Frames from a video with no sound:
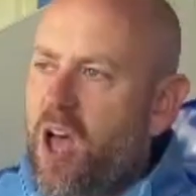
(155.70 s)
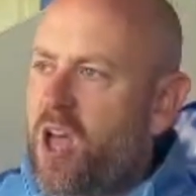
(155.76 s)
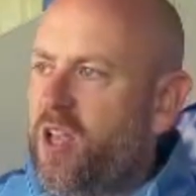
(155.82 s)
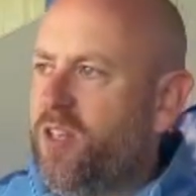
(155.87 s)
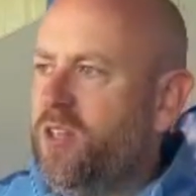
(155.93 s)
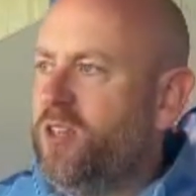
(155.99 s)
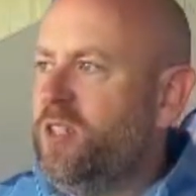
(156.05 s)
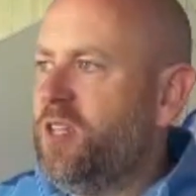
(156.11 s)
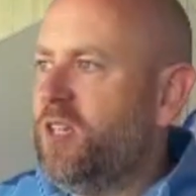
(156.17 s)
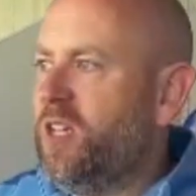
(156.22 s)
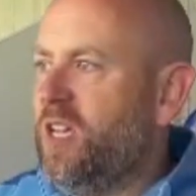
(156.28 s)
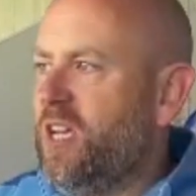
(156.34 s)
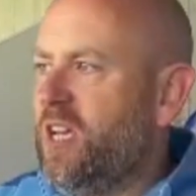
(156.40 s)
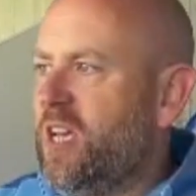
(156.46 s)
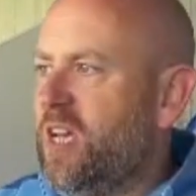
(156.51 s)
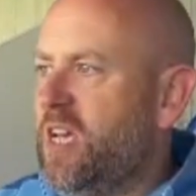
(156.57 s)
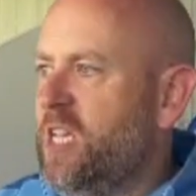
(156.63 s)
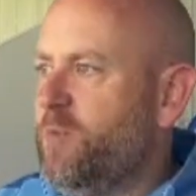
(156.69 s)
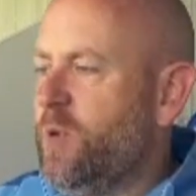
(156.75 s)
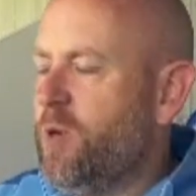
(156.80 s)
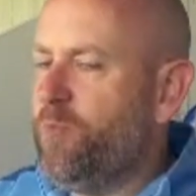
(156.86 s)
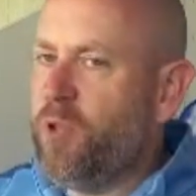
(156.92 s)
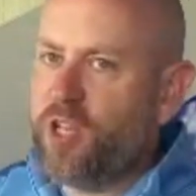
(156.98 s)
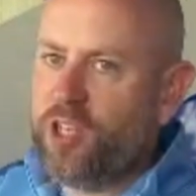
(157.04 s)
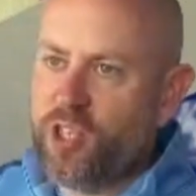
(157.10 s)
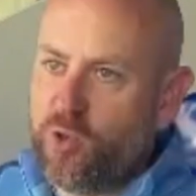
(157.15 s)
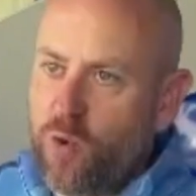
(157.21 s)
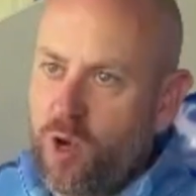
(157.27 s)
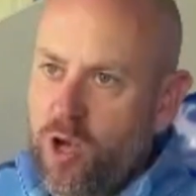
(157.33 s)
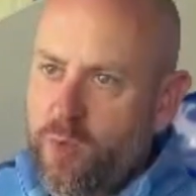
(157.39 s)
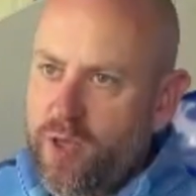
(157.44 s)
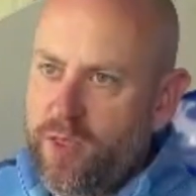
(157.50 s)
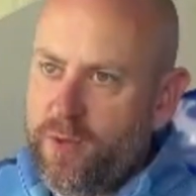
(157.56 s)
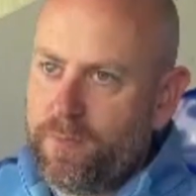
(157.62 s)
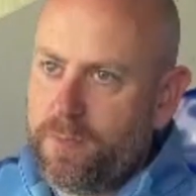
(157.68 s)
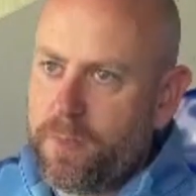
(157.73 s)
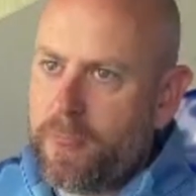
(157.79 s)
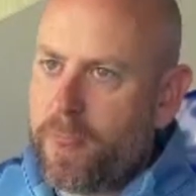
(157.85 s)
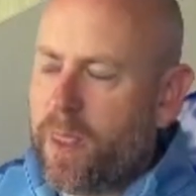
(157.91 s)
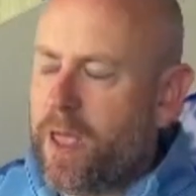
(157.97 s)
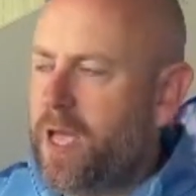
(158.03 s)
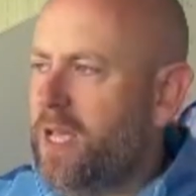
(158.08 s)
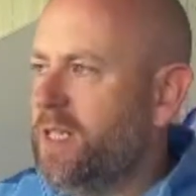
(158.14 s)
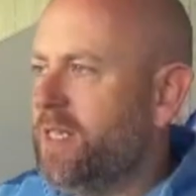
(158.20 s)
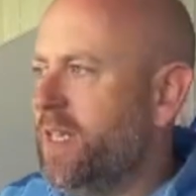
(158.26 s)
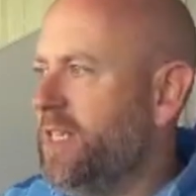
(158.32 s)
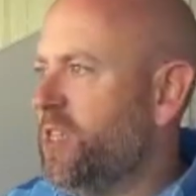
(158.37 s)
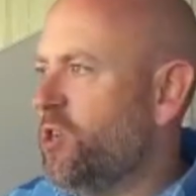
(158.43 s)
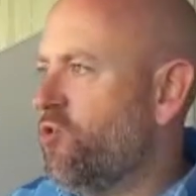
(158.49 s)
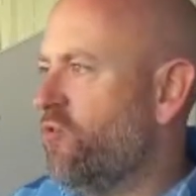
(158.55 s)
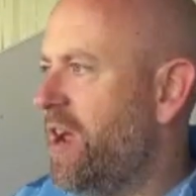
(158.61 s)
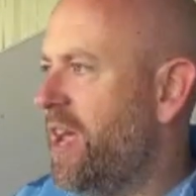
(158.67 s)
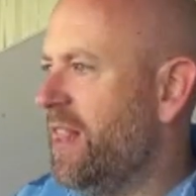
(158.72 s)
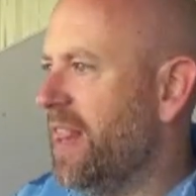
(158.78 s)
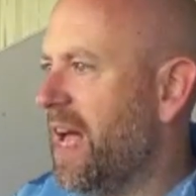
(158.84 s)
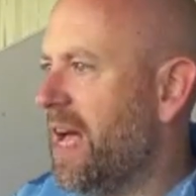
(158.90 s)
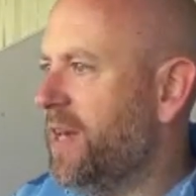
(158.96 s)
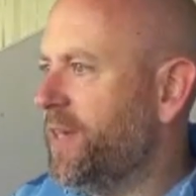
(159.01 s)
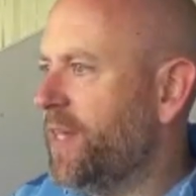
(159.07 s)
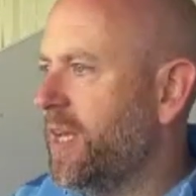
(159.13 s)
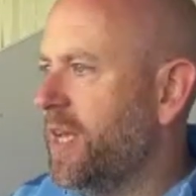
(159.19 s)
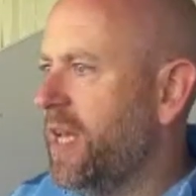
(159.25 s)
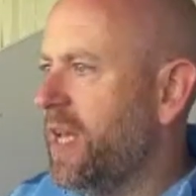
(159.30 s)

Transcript: And he's been a pleasure to work with. He's a great lad.